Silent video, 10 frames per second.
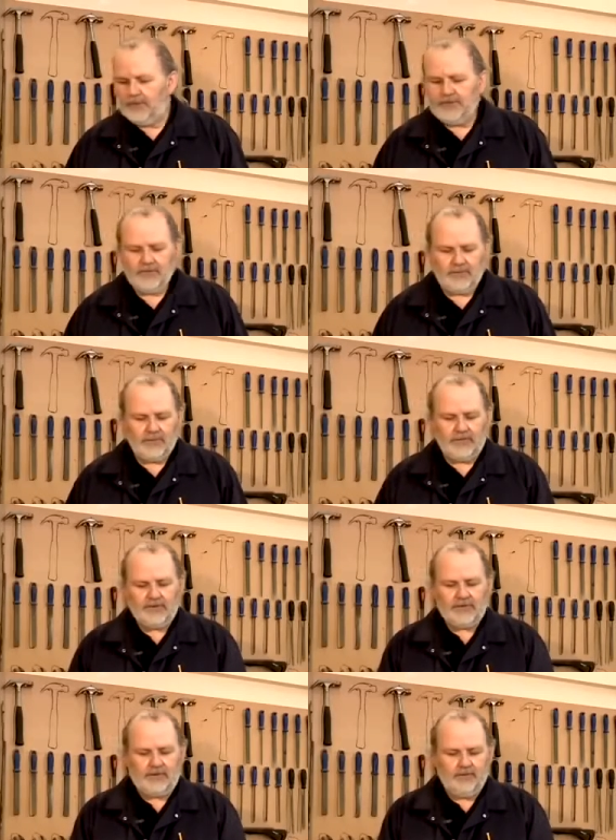process is very
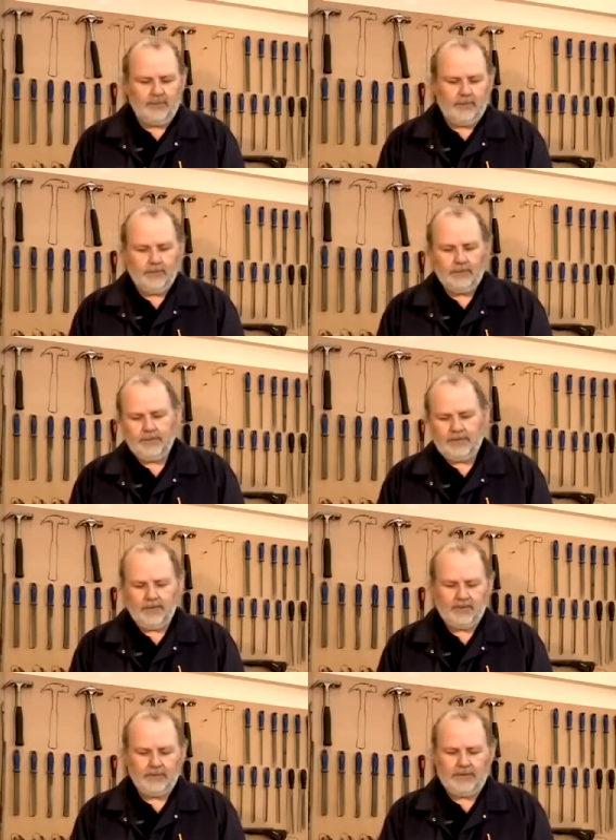straightforward
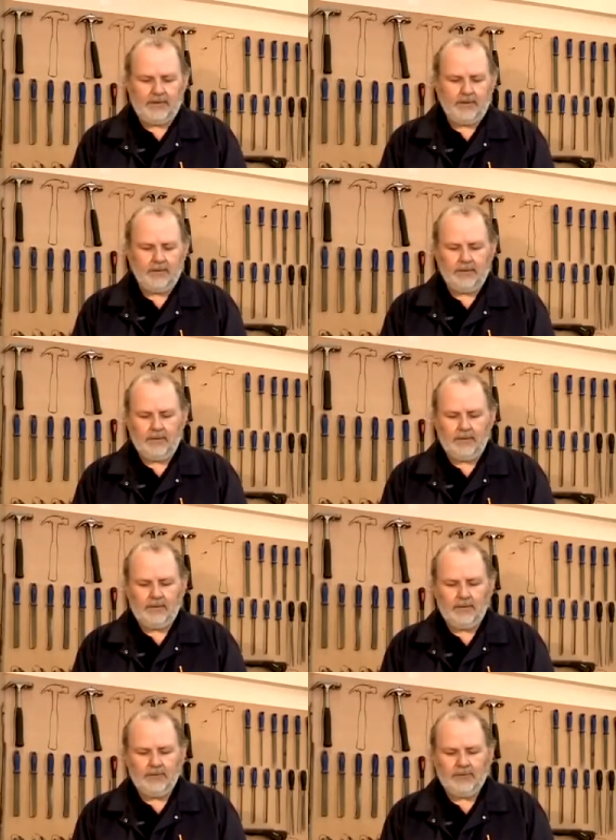because we
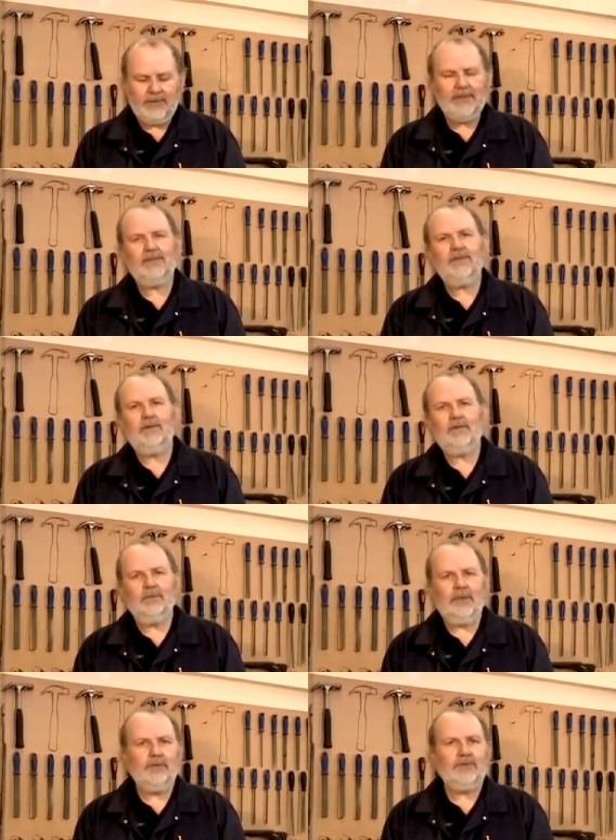use heat to
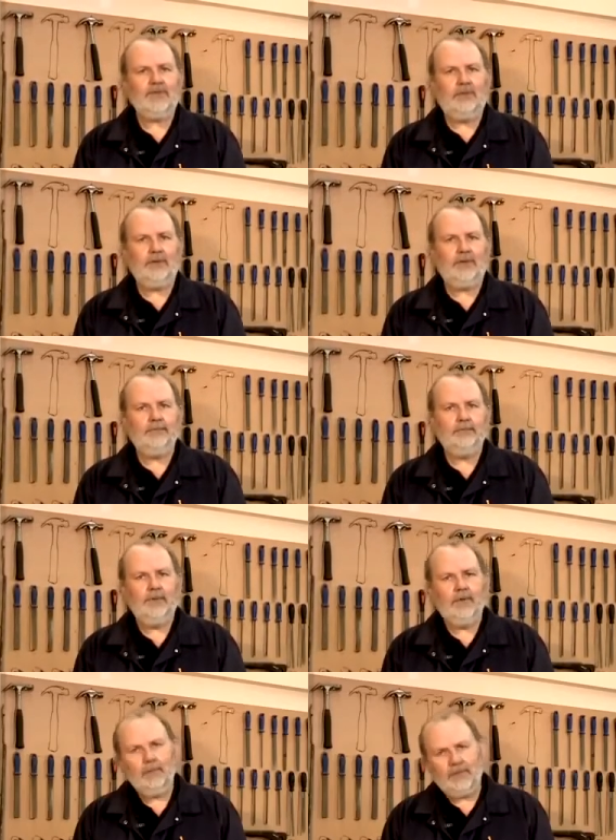melt the solder.
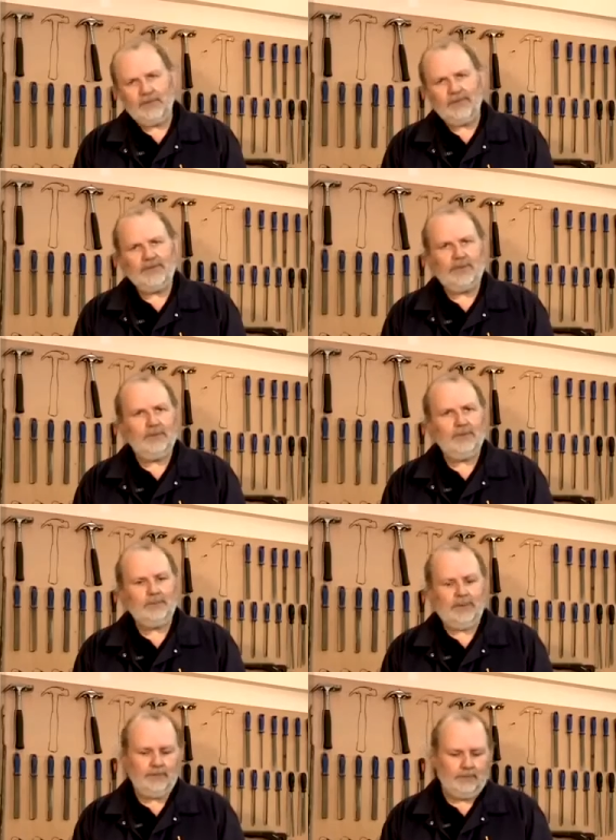Once the solder's
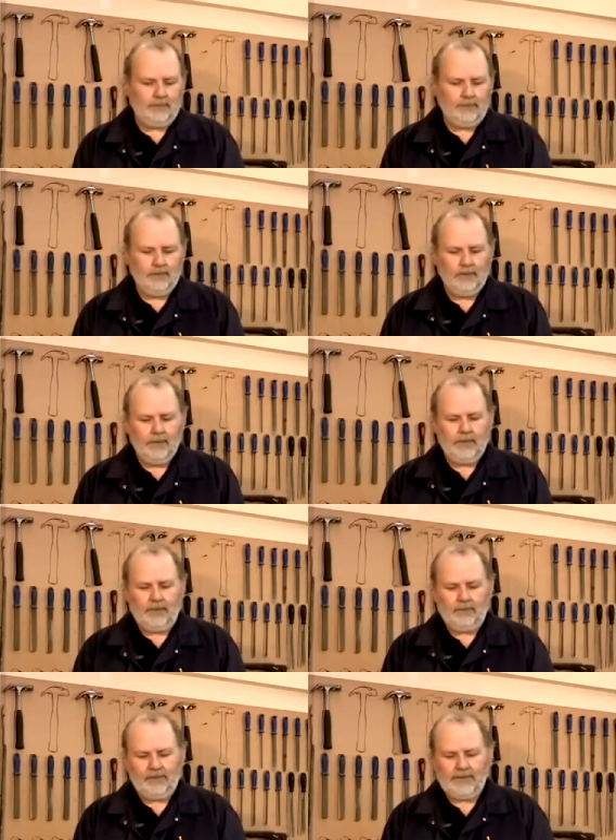molten,
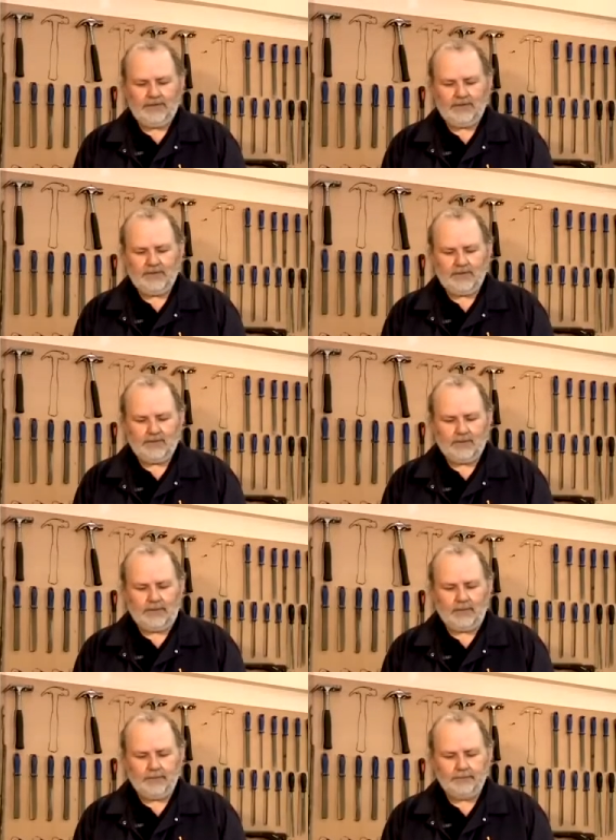it releases its
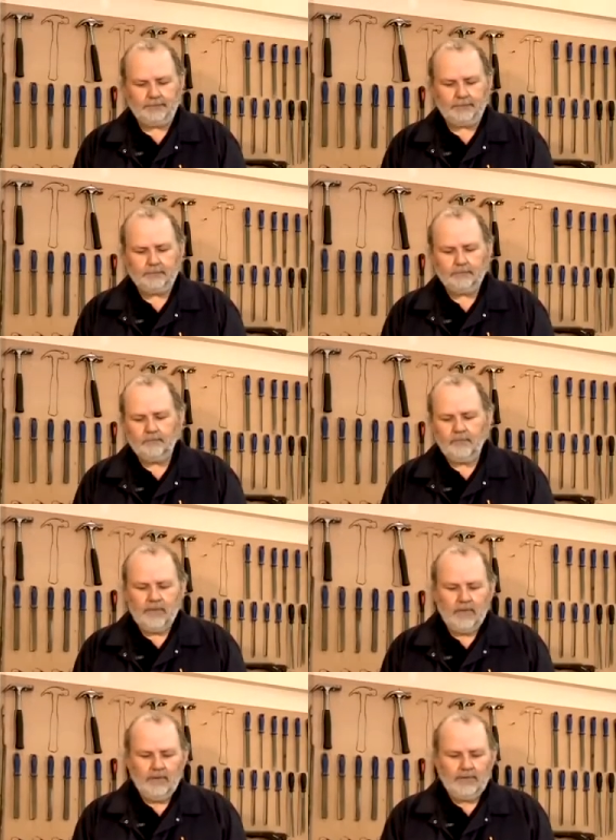grip.
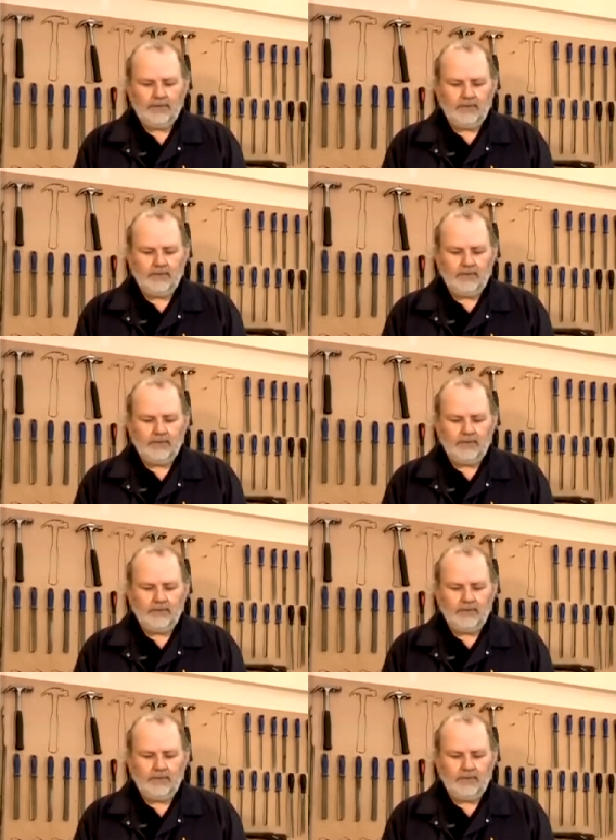So